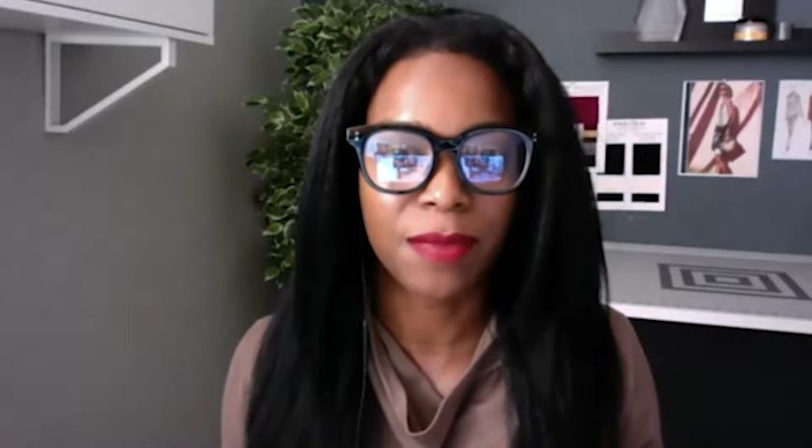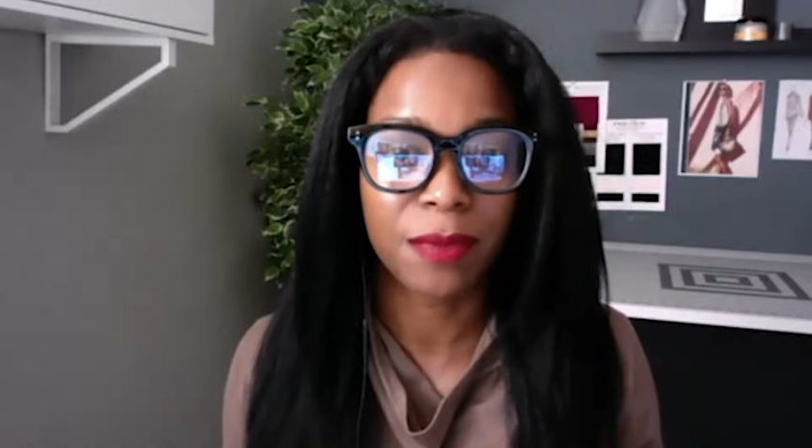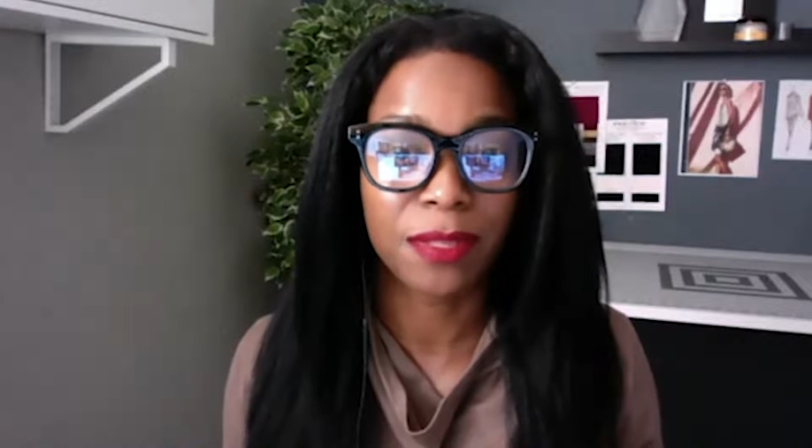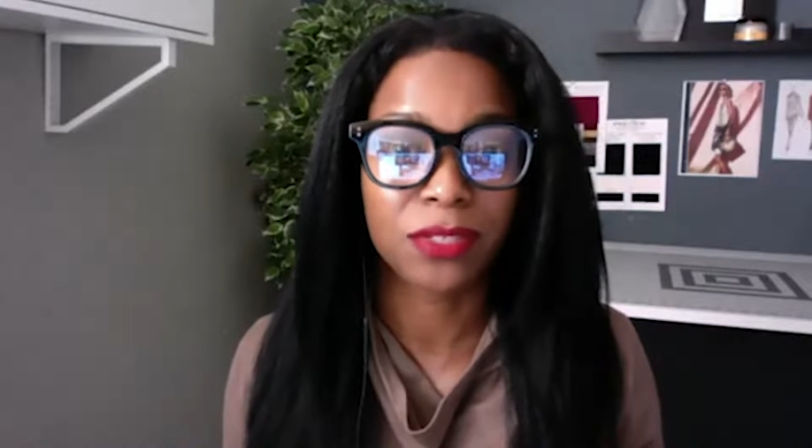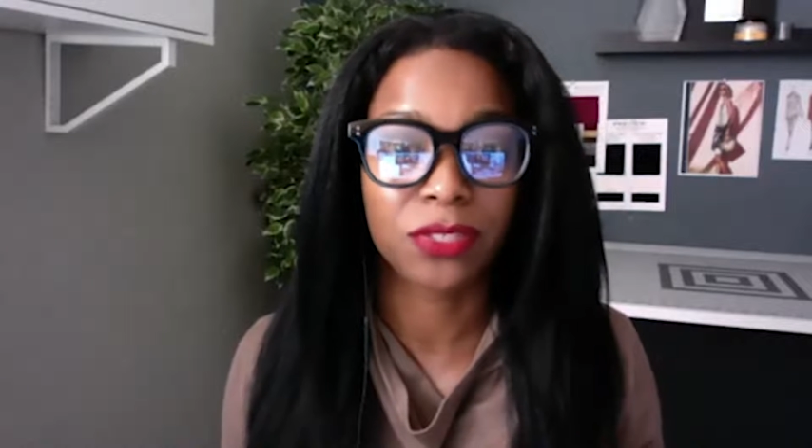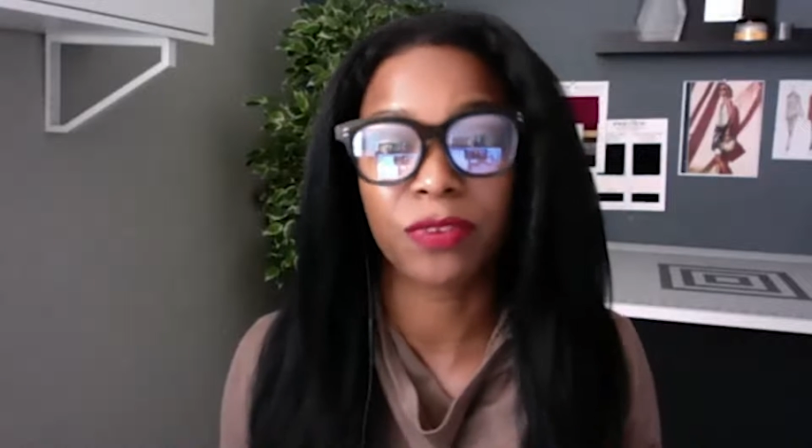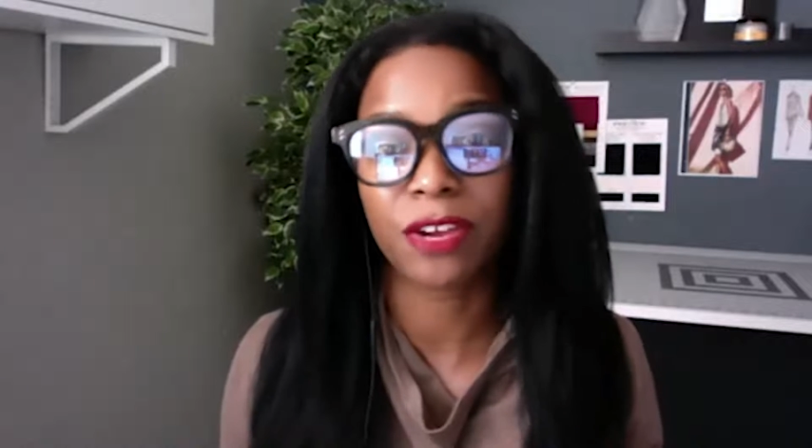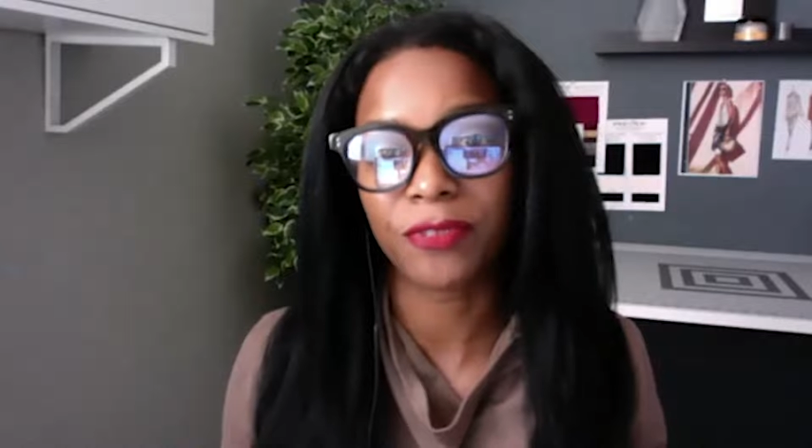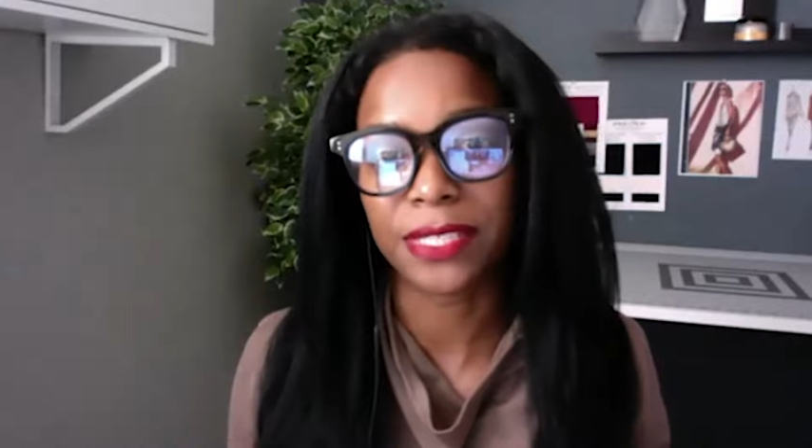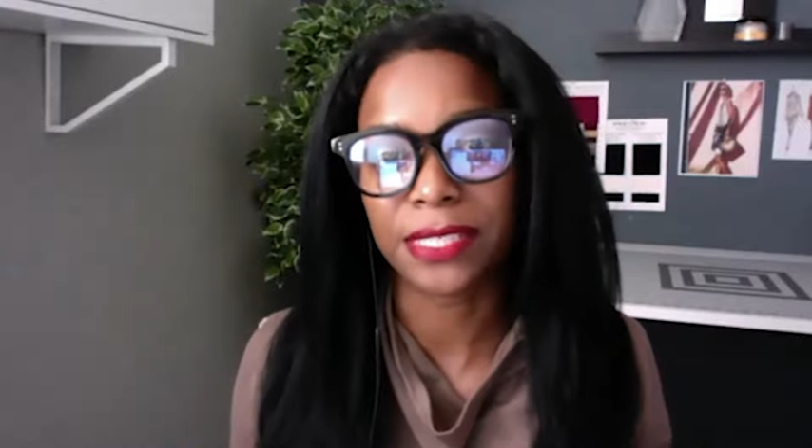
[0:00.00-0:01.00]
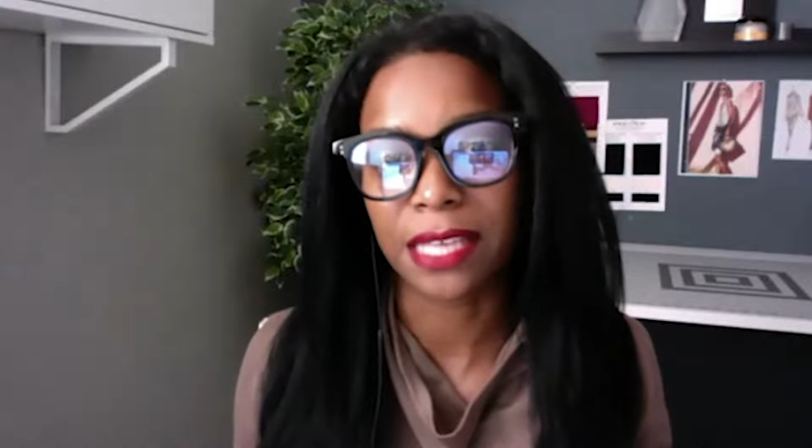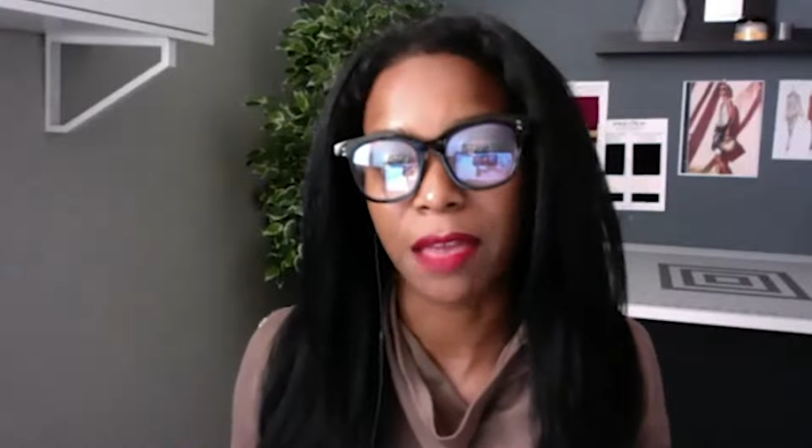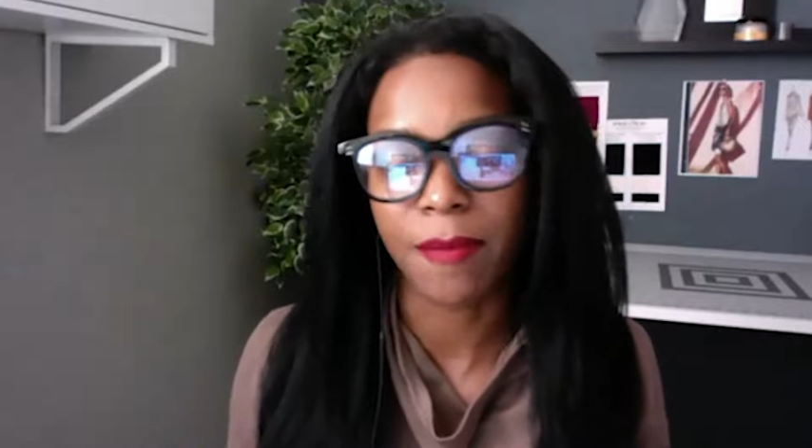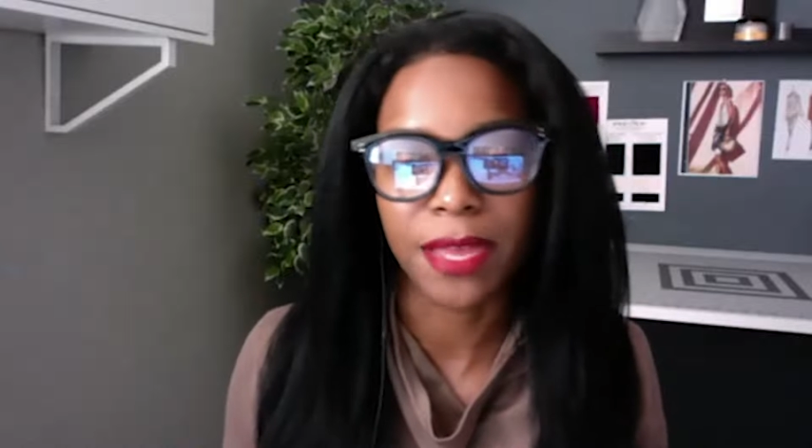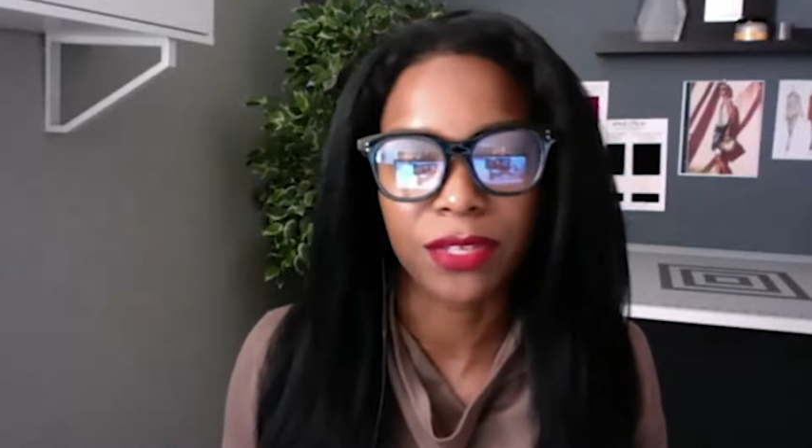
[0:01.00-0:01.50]
Maybe there's a reference
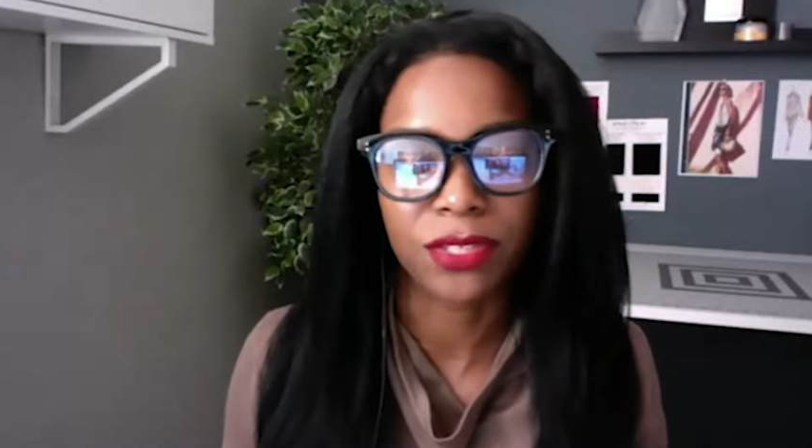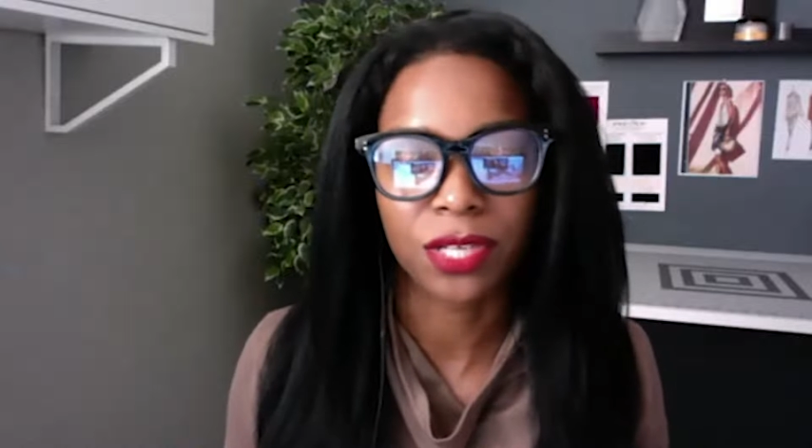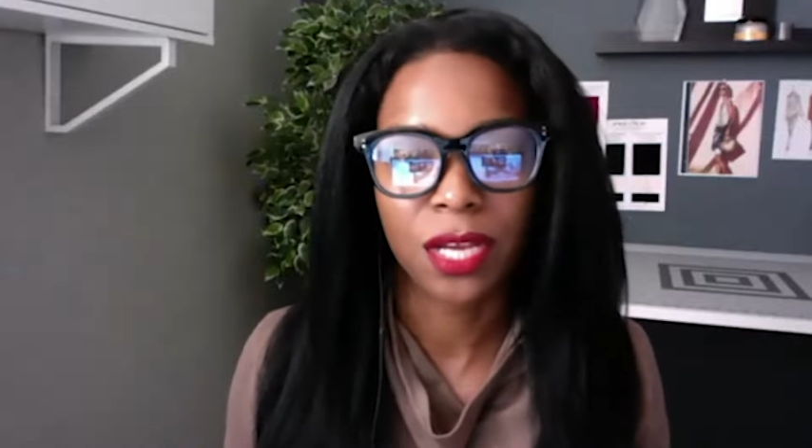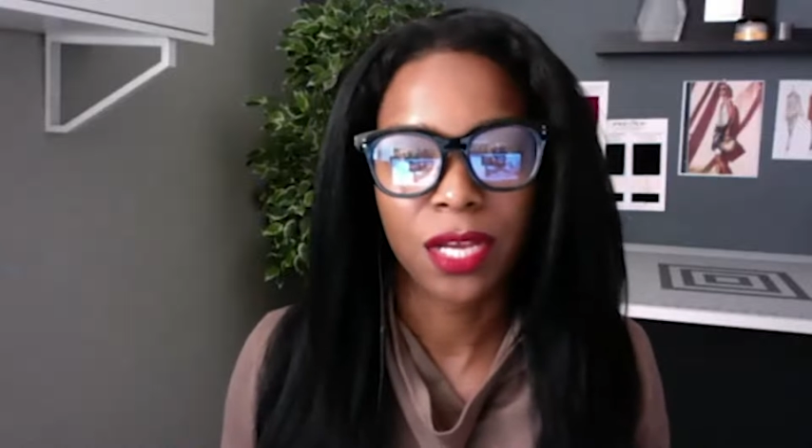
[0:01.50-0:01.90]
image